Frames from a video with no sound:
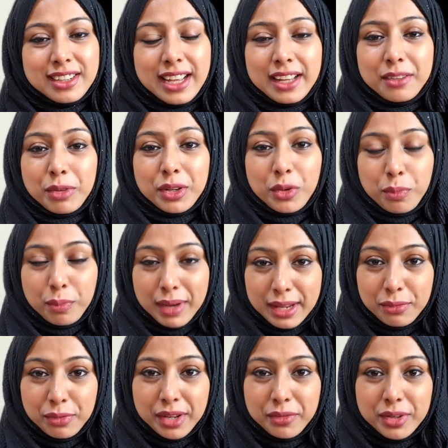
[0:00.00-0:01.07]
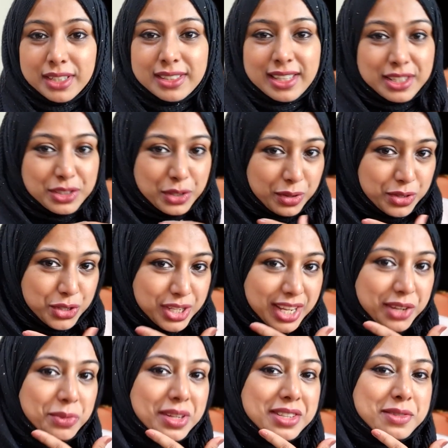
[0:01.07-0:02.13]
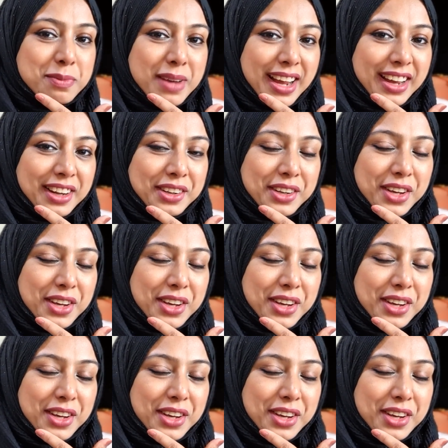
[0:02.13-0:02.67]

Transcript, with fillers: and one of my favorites is your genuine smile